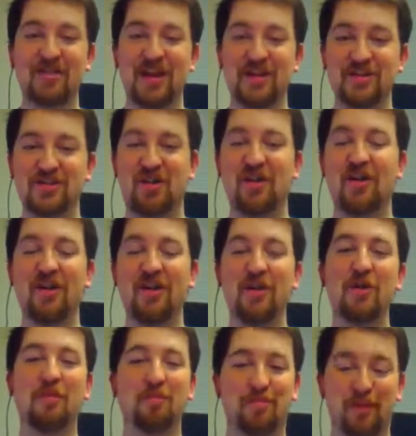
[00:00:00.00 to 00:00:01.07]
chances are
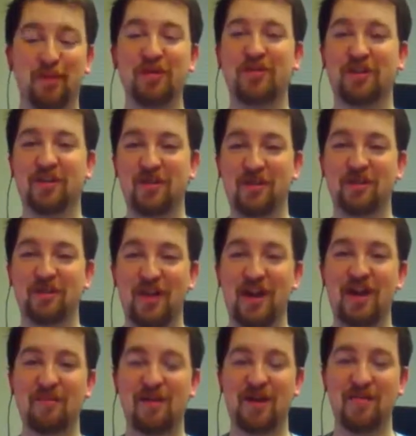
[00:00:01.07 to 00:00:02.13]
bullets are going to be
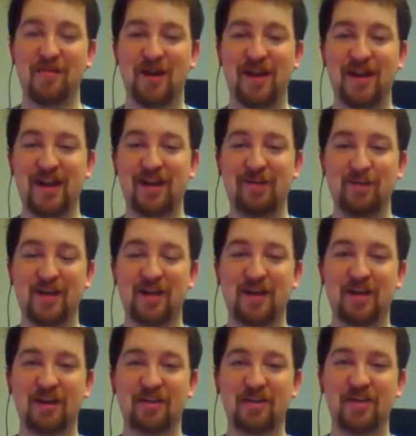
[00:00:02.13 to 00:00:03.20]
flying by my head
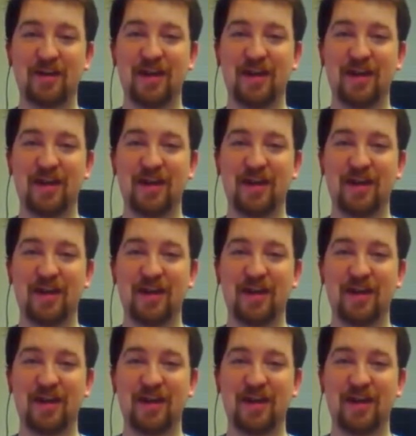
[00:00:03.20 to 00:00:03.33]
because